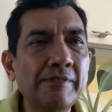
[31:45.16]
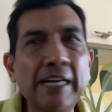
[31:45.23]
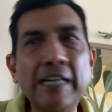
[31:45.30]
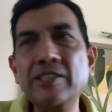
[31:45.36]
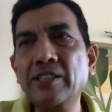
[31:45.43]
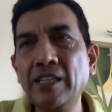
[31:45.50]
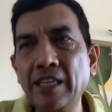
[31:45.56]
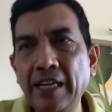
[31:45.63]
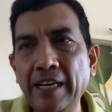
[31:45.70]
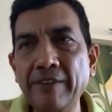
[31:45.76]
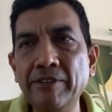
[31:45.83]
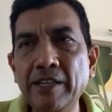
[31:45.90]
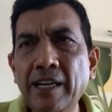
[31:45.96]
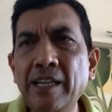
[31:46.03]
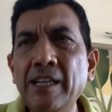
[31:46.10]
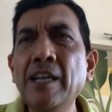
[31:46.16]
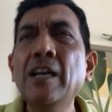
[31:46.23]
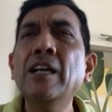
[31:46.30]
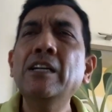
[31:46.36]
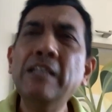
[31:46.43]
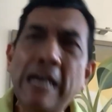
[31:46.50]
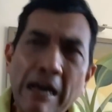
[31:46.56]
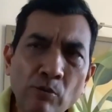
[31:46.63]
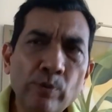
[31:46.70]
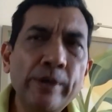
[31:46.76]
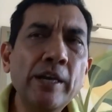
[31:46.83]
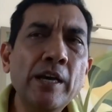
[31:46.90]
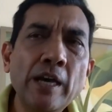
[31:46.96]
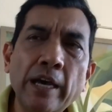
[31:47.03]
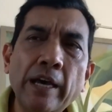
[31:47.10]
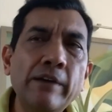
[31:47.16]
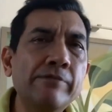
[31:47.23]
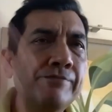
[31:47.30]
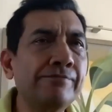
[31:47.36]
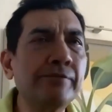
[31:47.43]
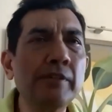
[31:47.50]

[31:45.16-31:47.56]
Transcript: national highway right now we have